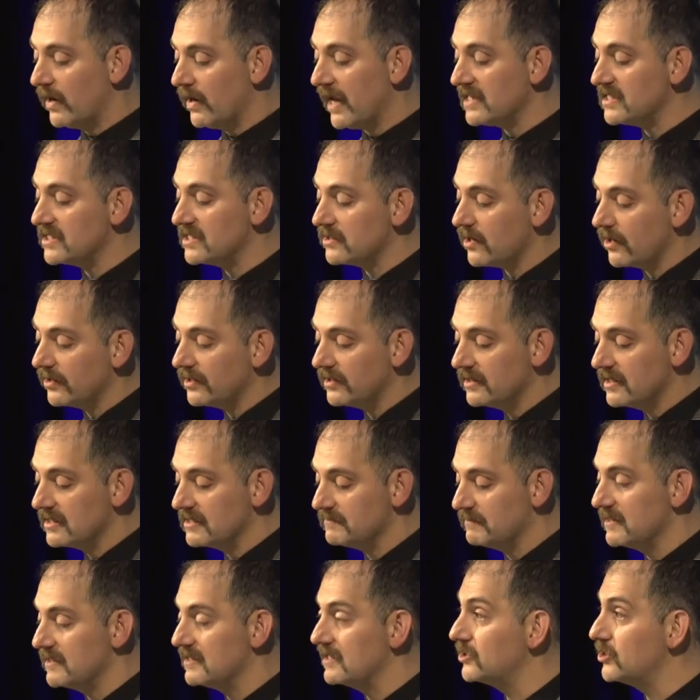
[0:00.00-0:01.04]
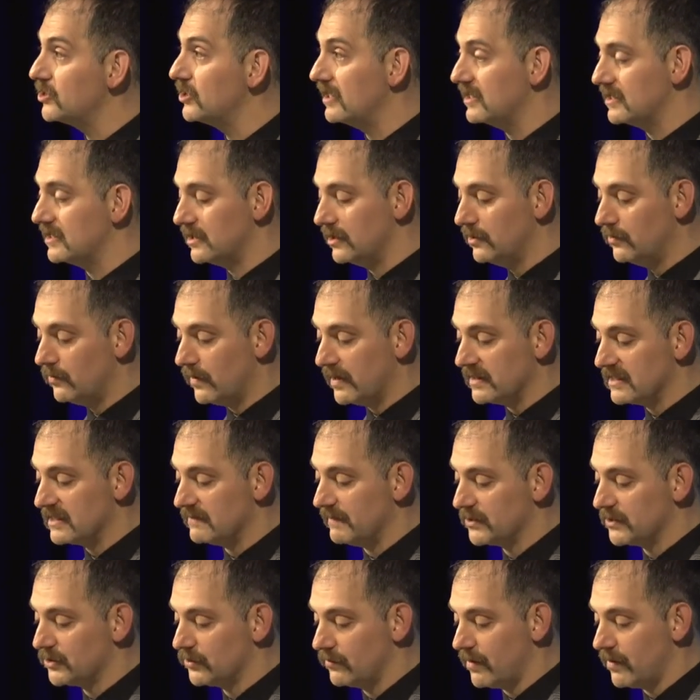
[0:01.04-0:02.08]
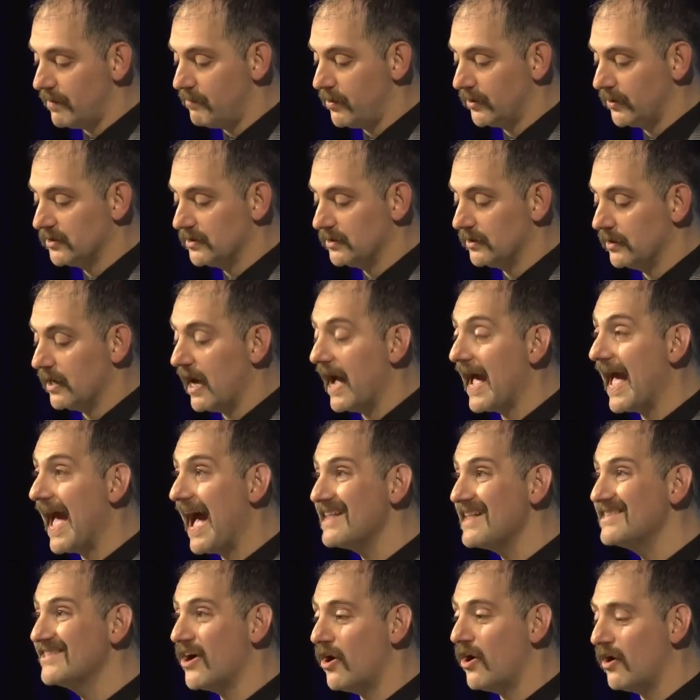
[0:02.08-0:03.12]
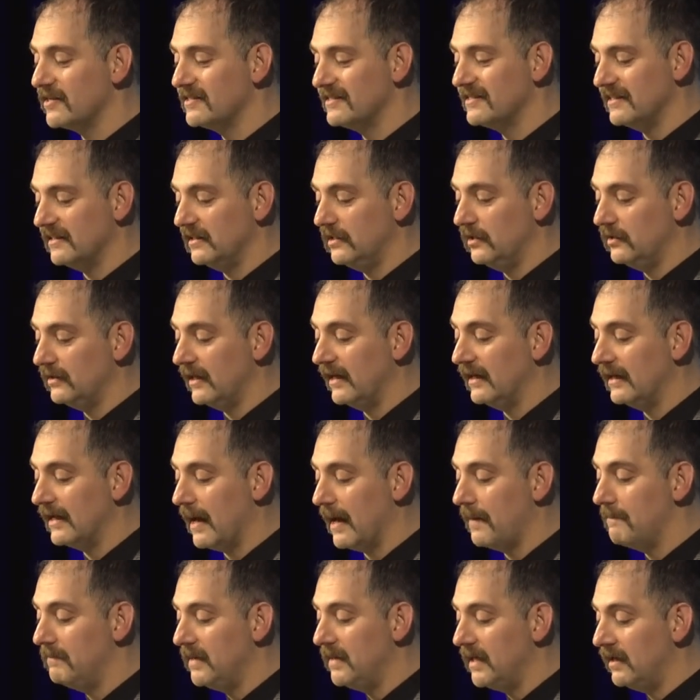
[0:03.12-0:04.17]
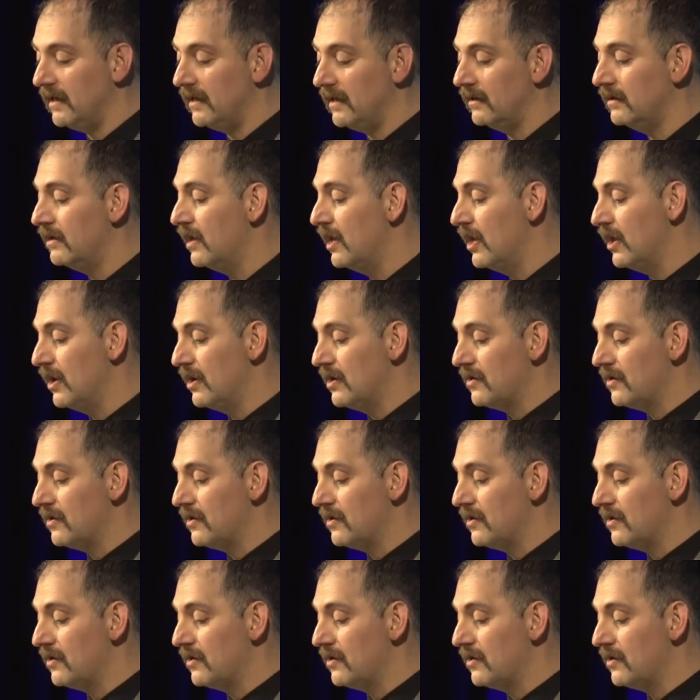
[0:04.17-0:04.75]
When I started this position as a UN Special Rapporteur, I had to articulate a meaning